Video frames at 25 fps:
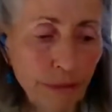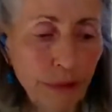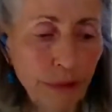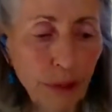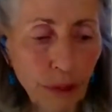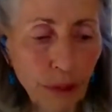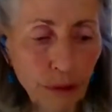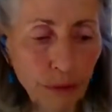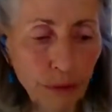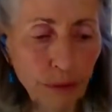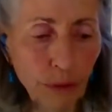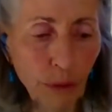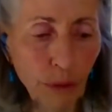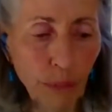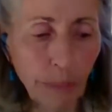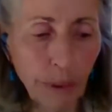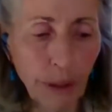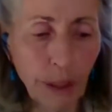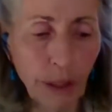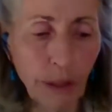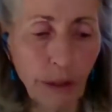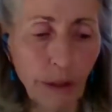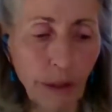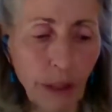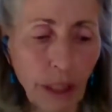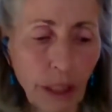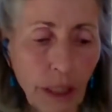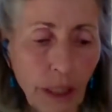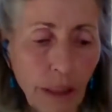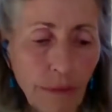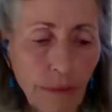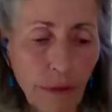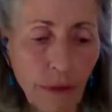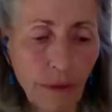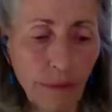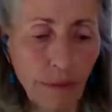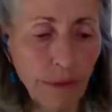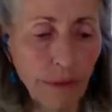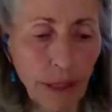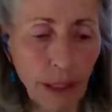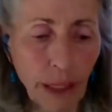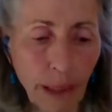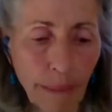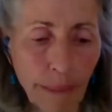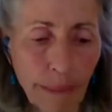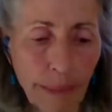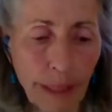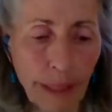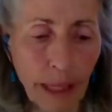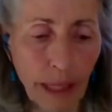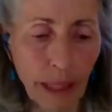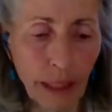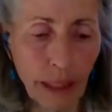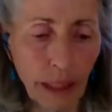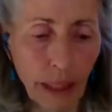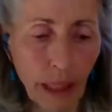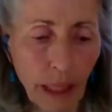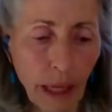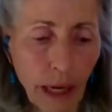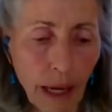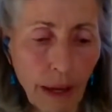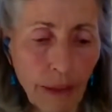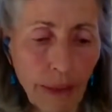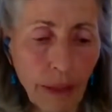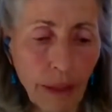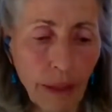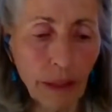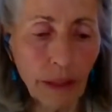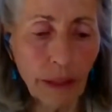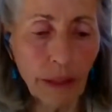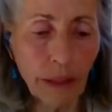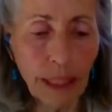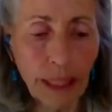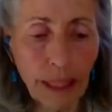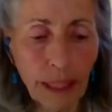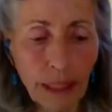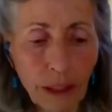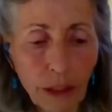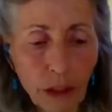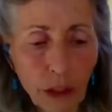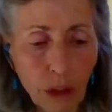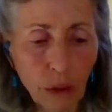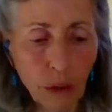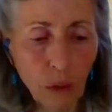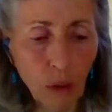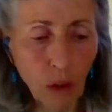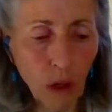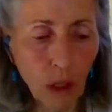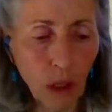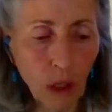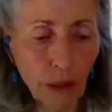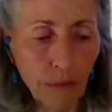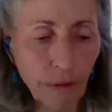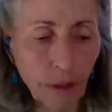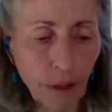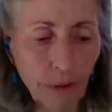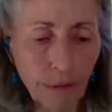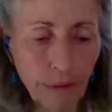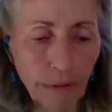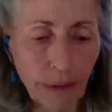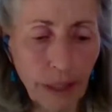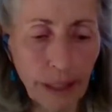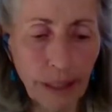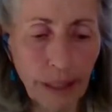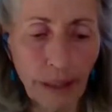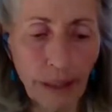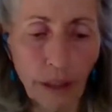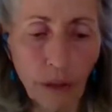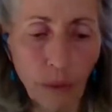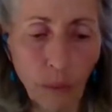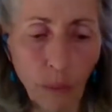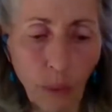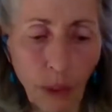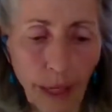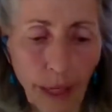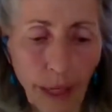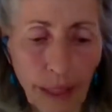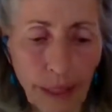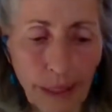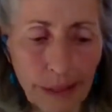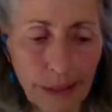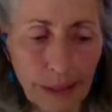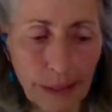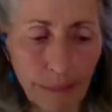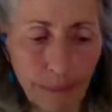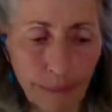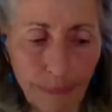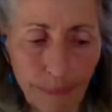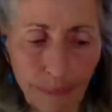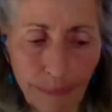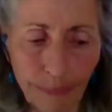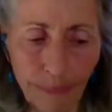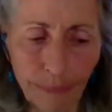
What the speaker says: fearful period of development that led to all of our violent ways.